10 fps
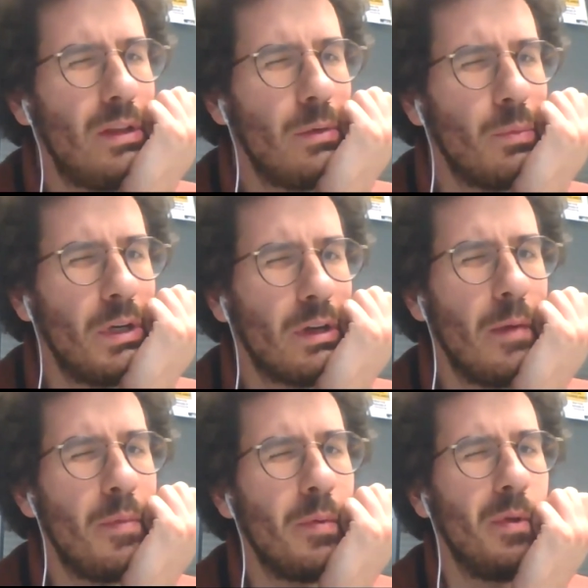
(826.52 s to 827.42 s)
yeah. think we're
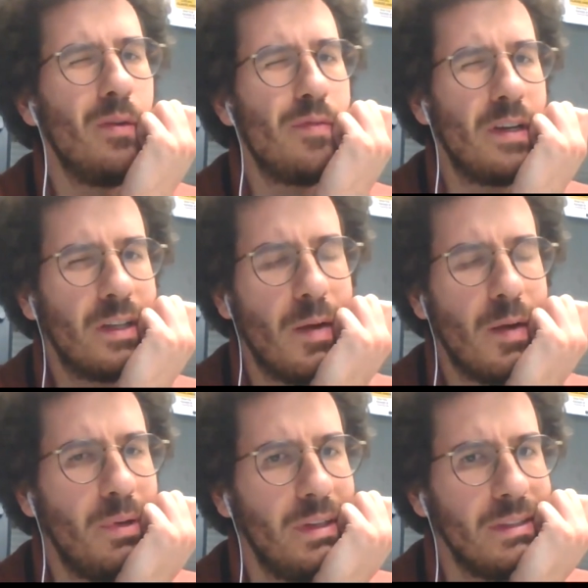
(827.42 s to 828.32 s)
capable of
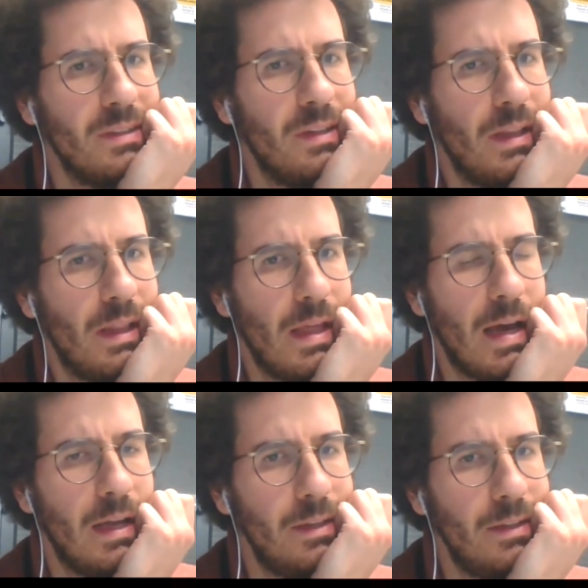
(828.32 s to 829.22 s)
uncoupling
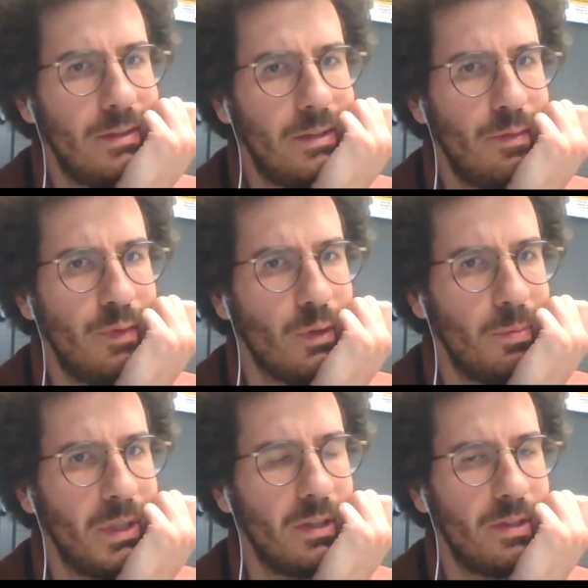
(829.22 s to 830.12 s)
that. Yeah. It's difficult
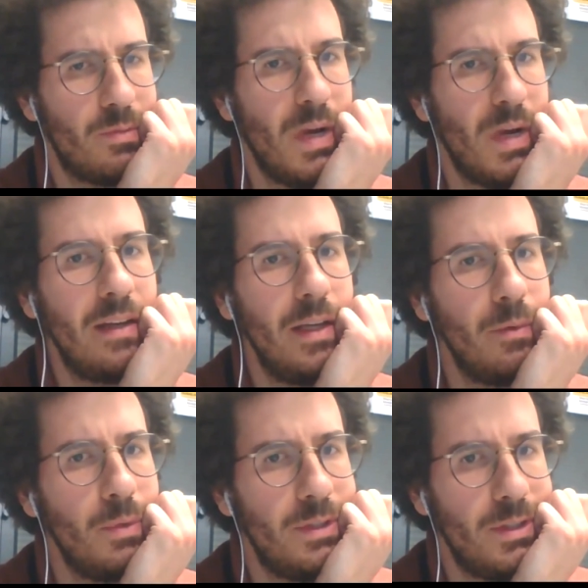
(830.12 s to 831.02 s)
because right here
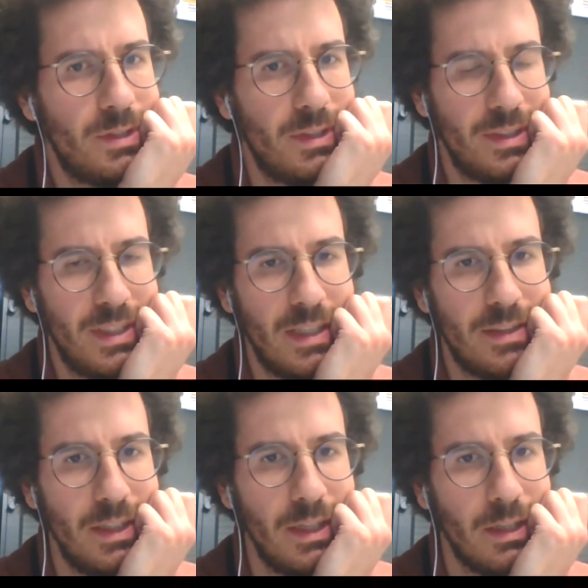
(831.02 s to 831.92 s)
we're just
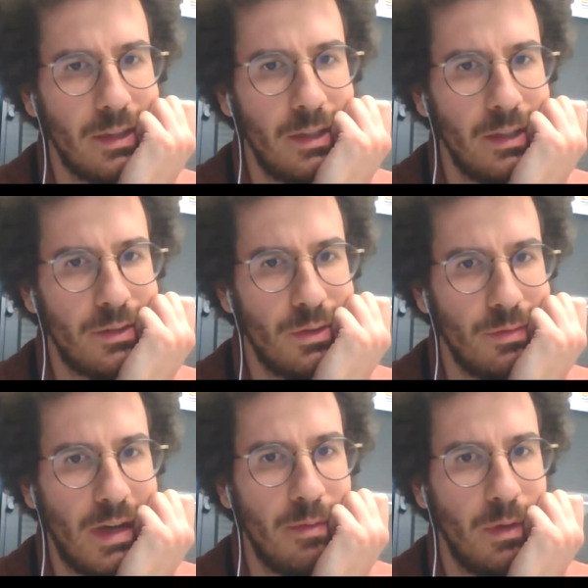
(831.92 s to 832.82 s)
assessing the
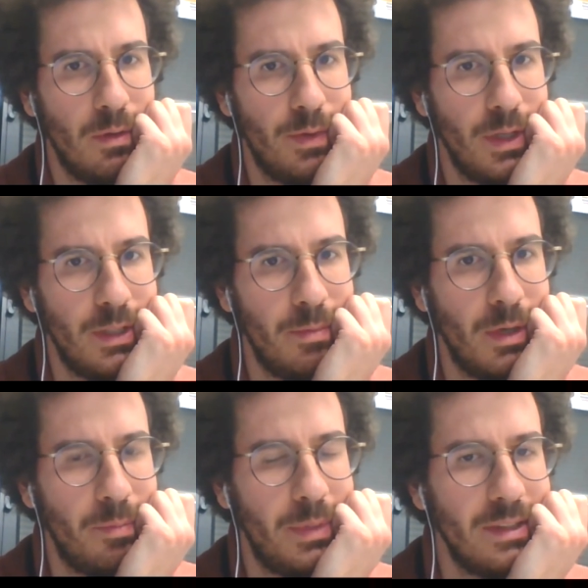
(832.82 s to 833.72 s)
survival of the
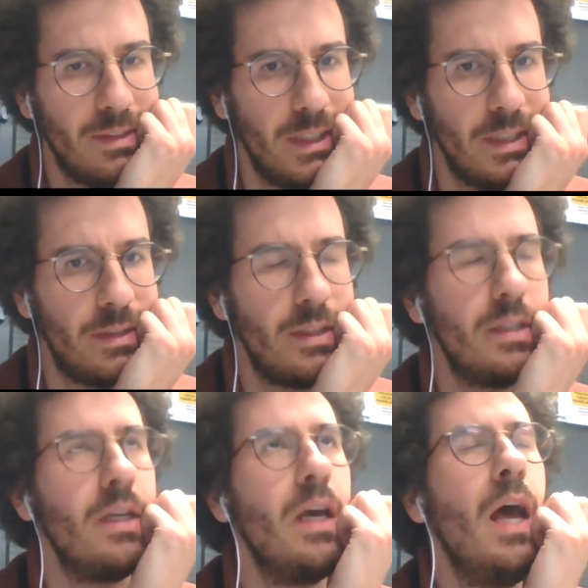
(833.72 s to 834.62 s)
developing cyst.
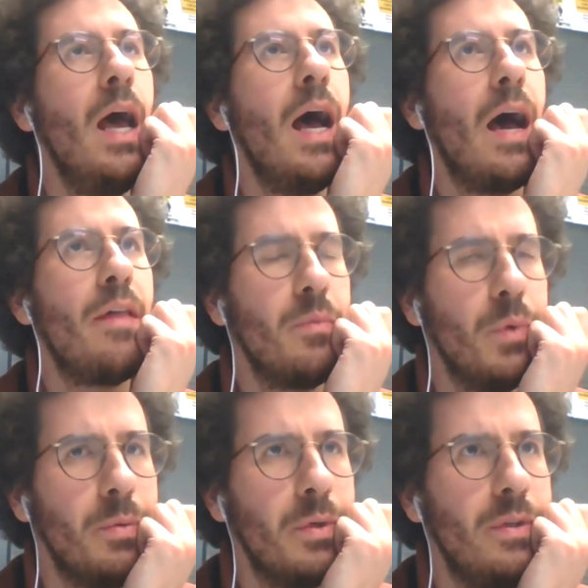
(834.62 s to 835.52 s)
I yeah. think we
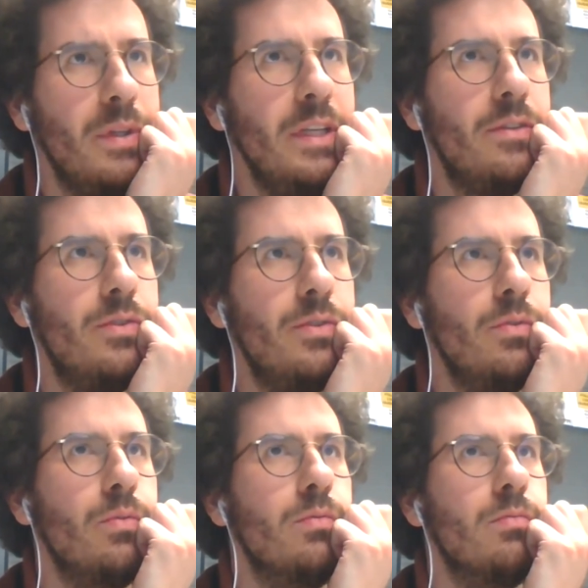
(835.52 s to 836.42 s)
would need
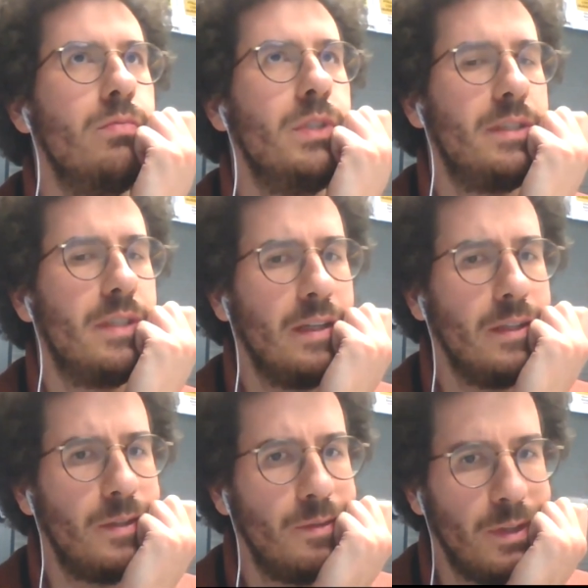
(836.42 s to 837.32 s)
to design a
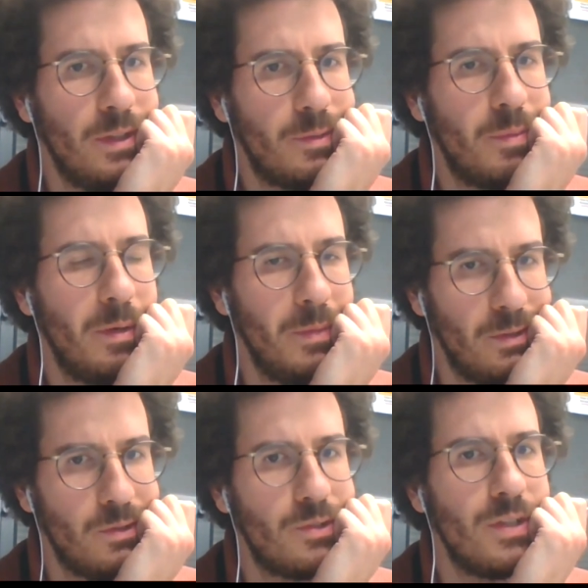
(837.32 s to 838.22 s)
different
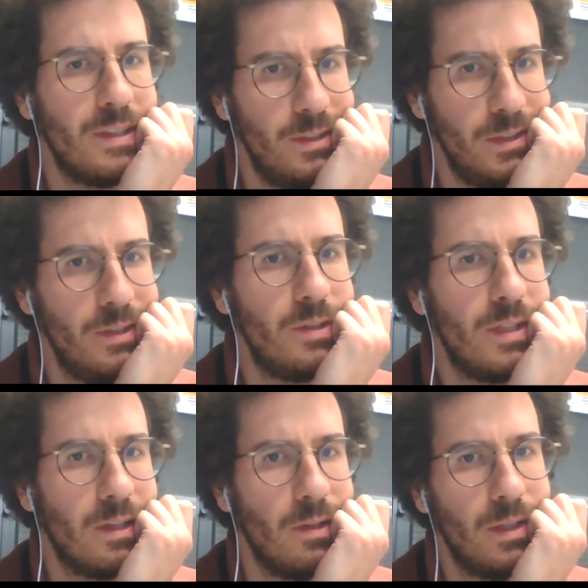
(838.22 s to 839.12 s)
experimental strategy to
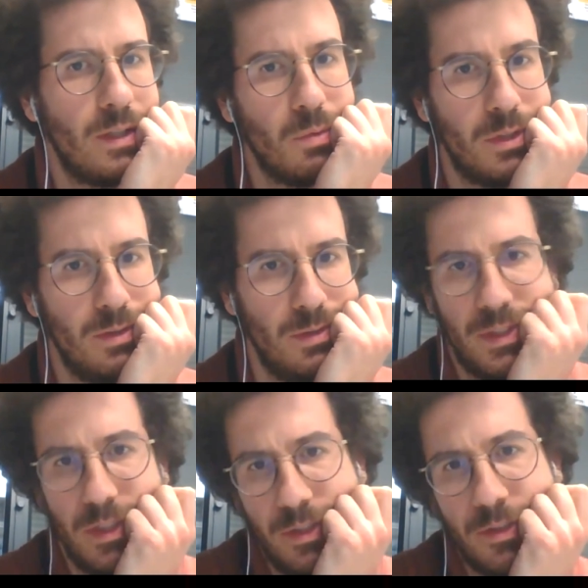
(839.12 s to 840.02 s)
tackle that question. This
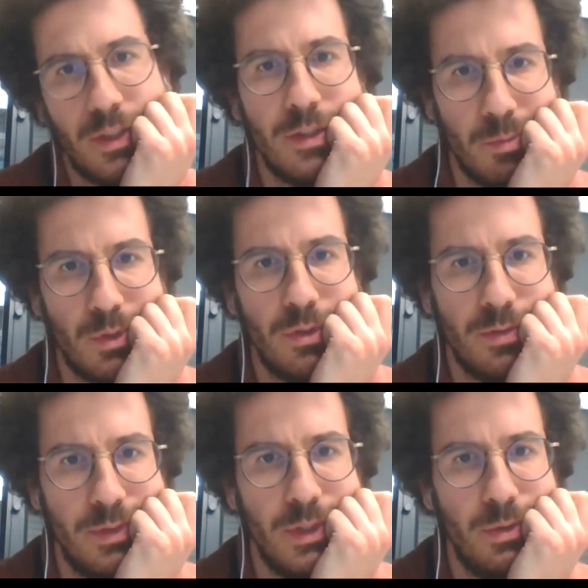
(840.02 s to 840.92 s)
is an interesting point of
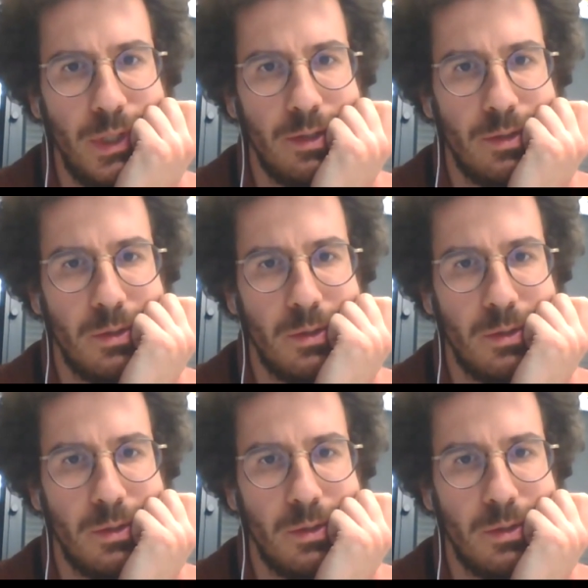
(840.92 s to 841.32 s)
view, yeah.